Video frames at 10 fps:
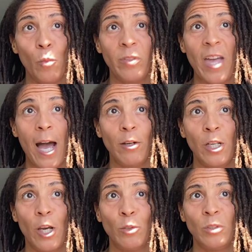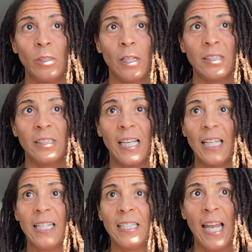without, you know, uh,
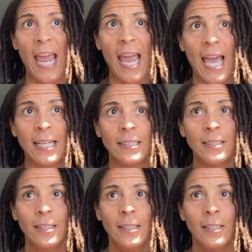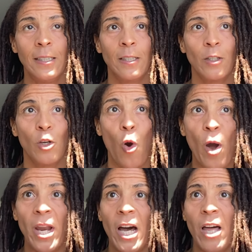stealing land,
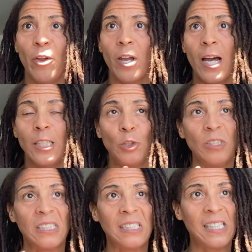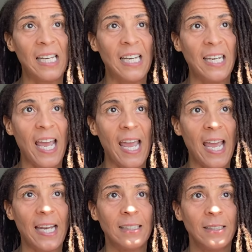going to other countries and stealing
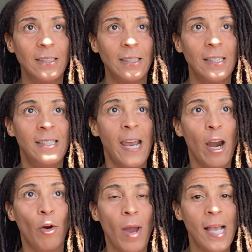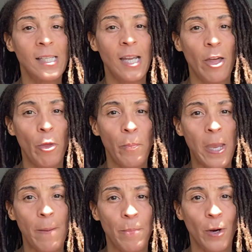land and terrorizing other
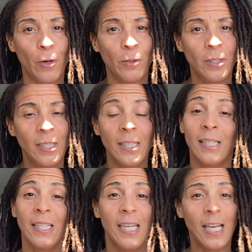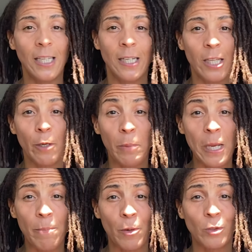people, killing other
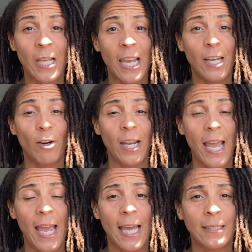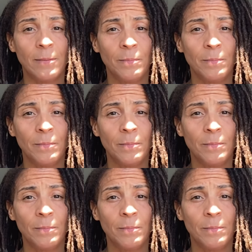people, taking their land